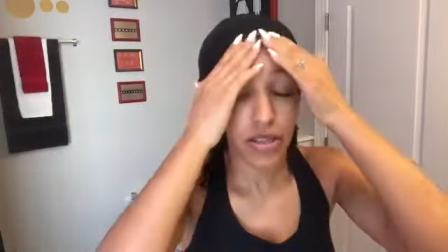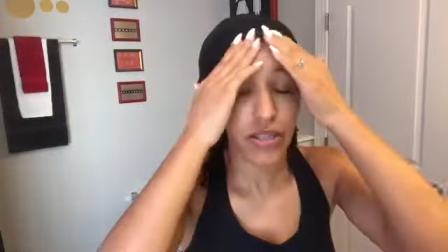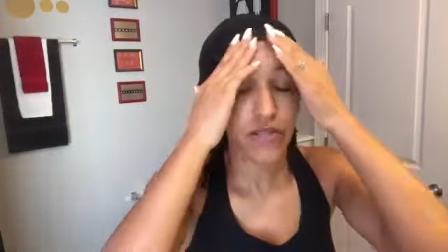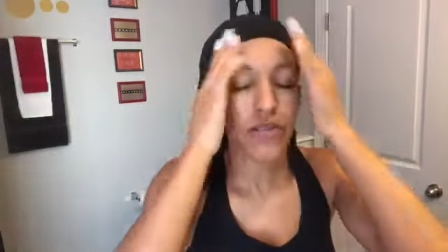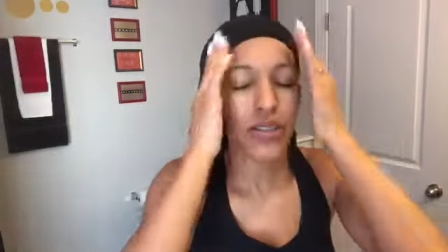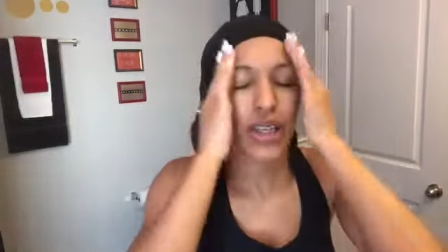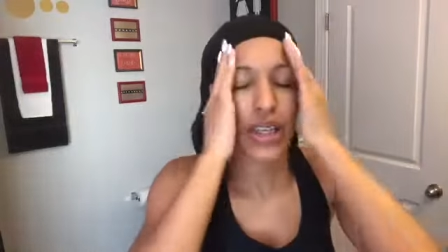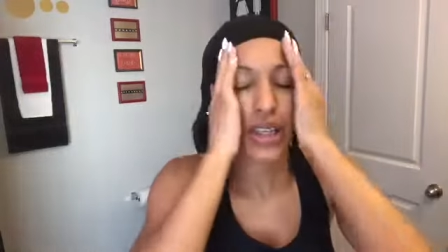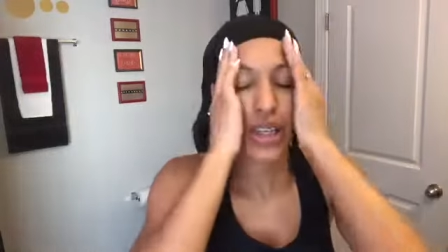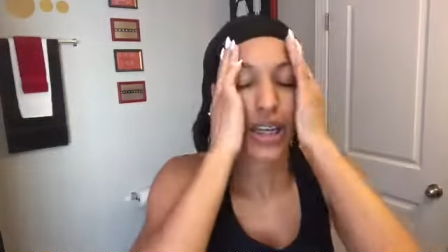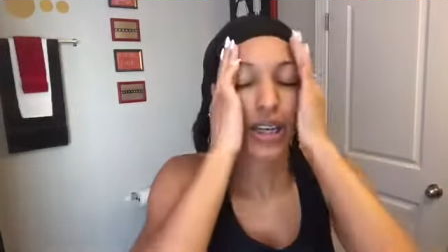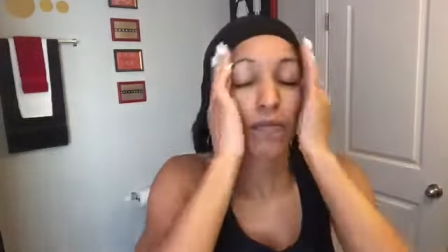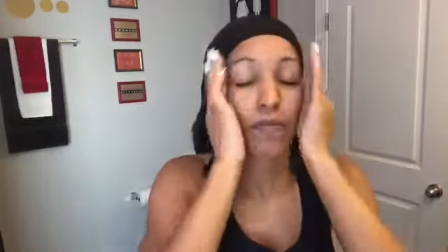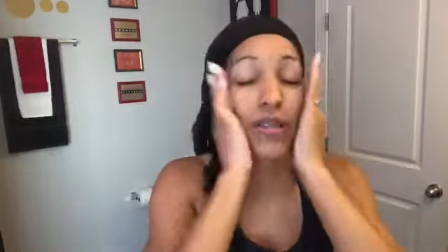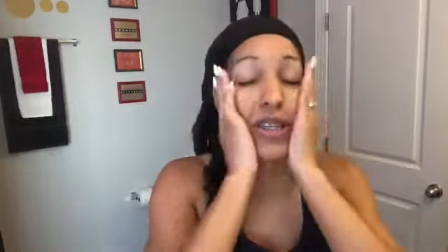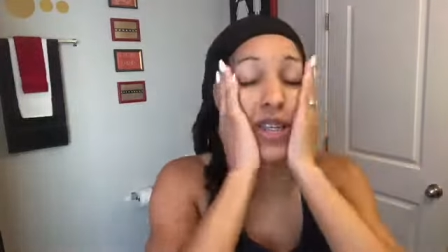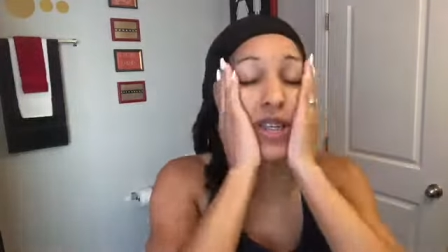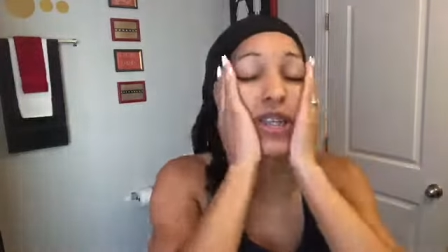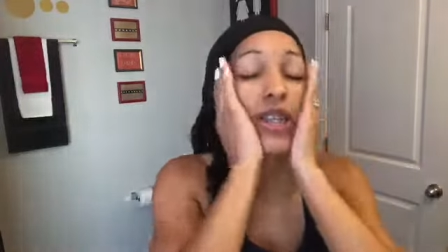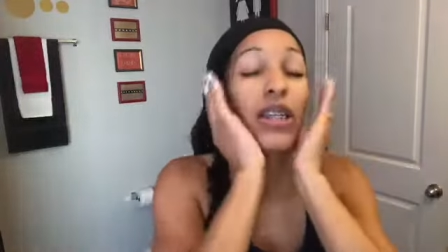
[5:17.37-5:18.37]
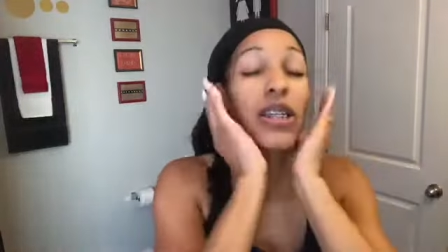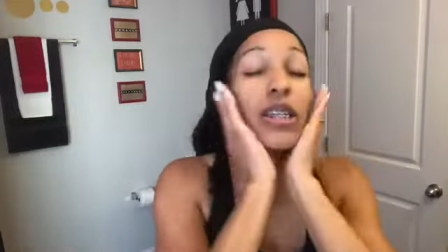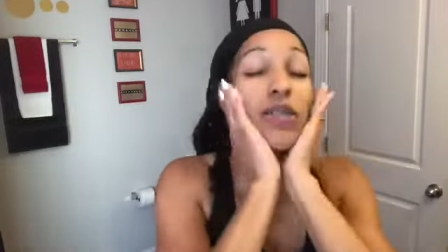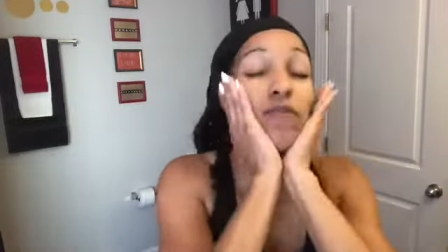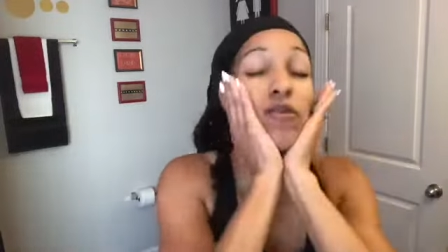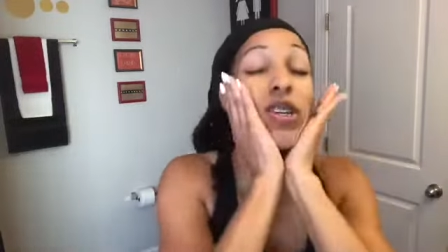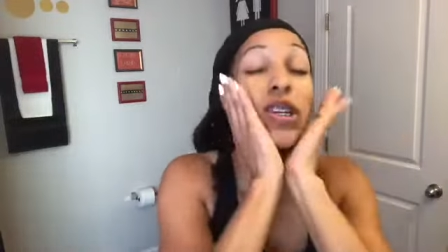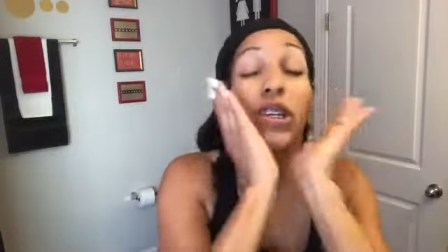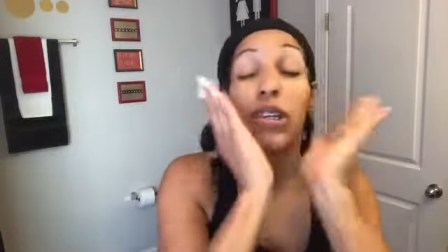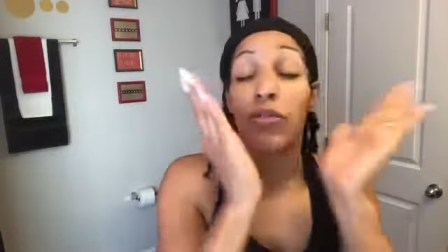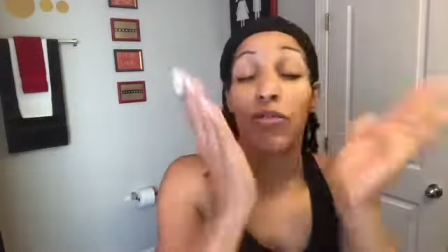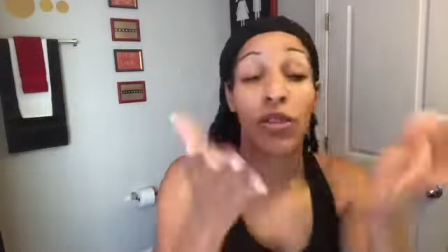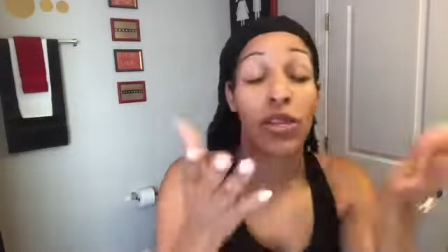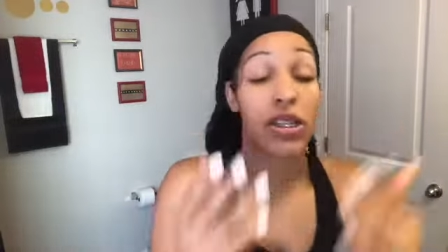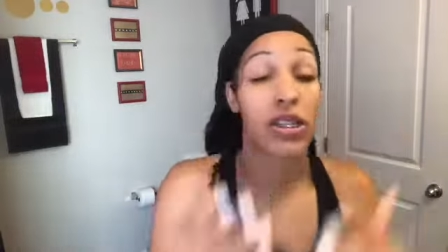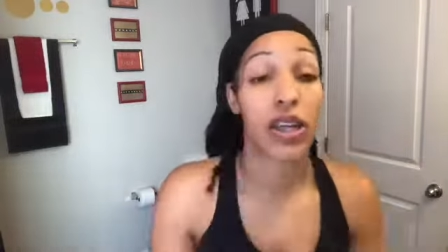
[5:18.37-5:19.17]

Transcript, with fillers: If anything I'm saying in this video does